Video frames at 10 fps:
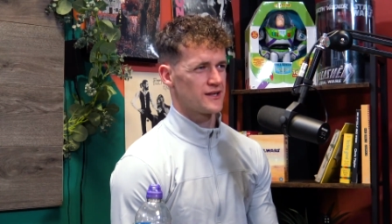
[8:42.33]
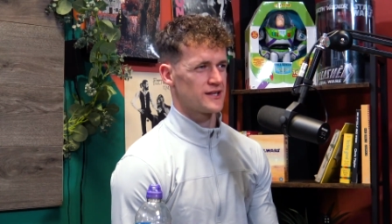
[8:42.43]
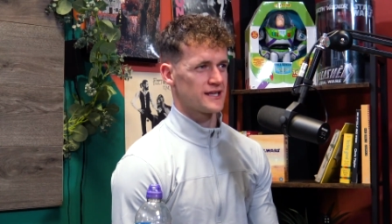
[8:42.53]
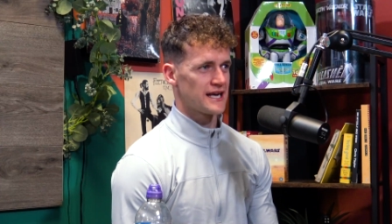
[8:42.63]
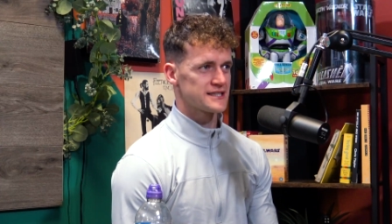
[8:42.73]

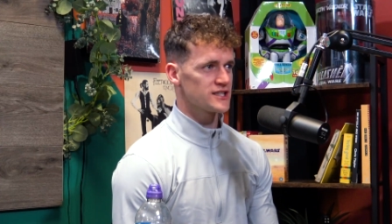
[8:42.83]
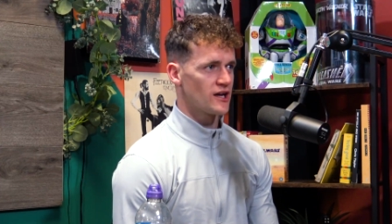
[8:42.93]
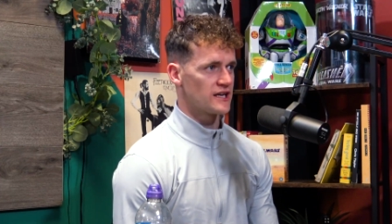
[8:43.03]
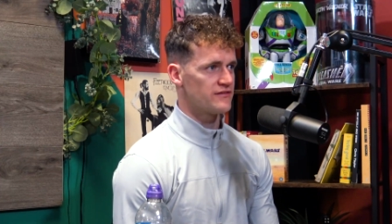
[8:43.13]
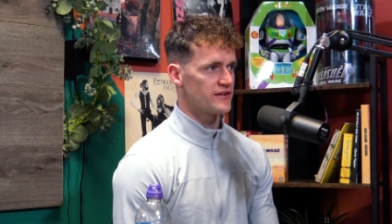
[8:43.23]
Like that's
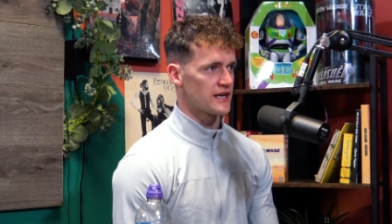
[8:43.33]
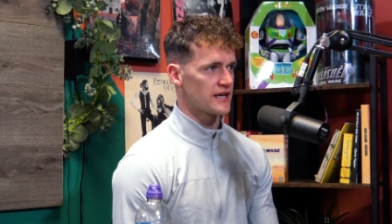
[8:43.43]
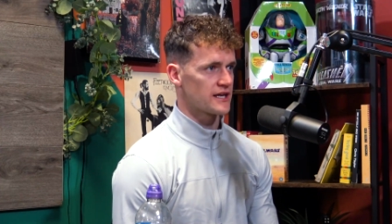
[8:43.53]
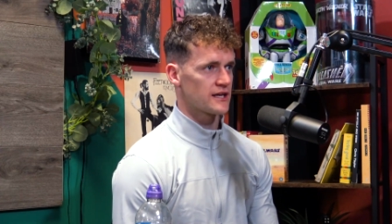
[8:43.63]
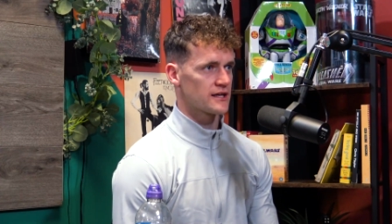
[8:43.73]
not living.
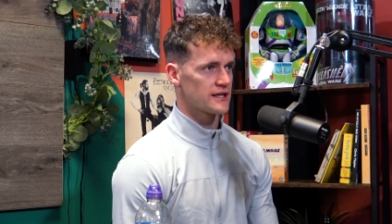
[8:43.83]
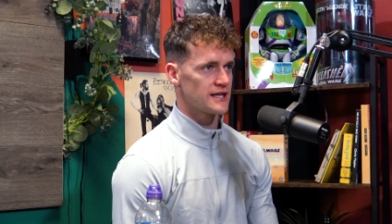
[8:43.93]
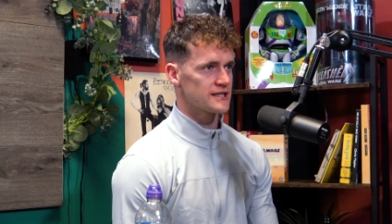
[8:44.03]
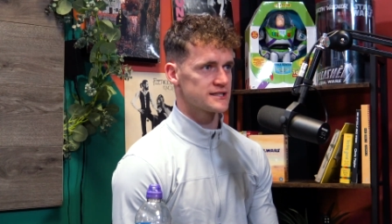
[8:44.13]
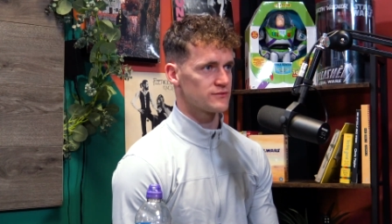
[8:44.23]
Like, no. like
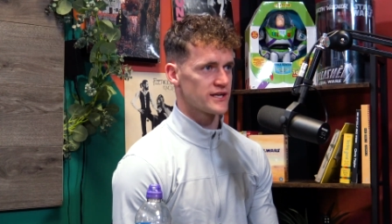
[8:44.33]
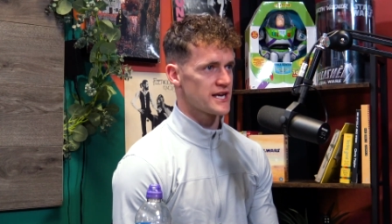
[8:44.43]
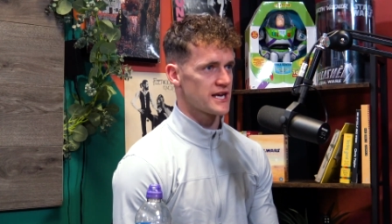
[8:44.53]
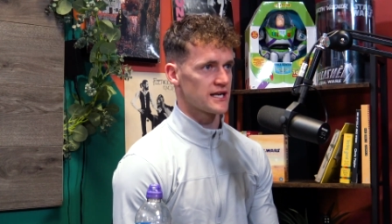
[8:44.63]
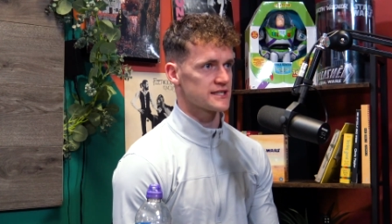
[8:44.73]
that's
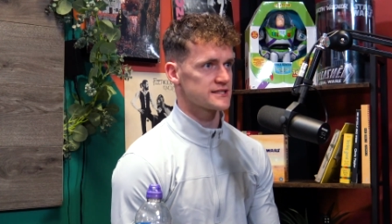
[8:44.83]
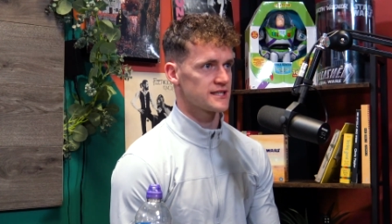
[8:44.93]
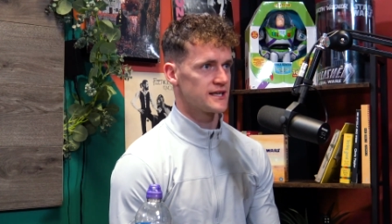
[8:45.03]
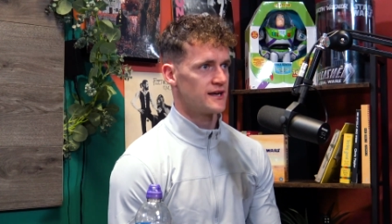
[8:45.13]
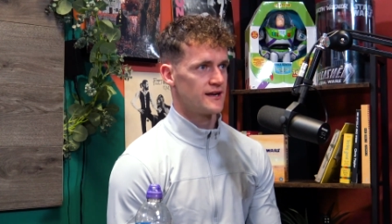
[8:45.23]
ridiculous.
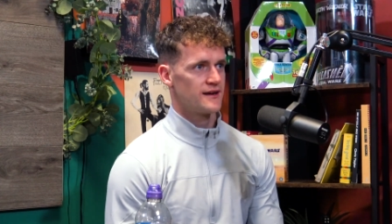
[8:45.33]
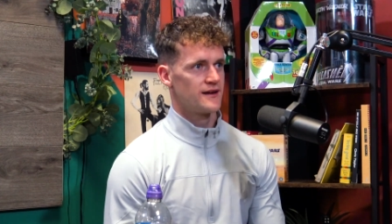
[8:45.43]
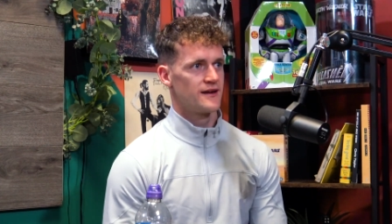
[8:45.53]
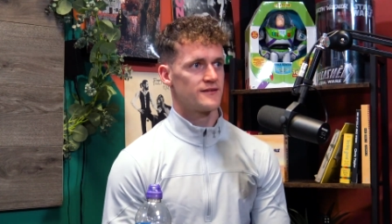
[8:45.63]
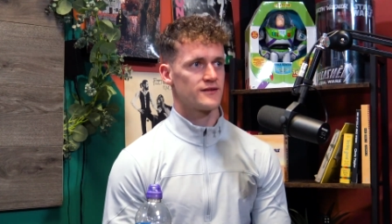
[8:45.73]
Not at
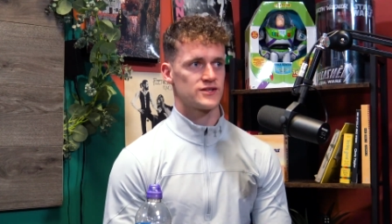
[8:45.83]
all.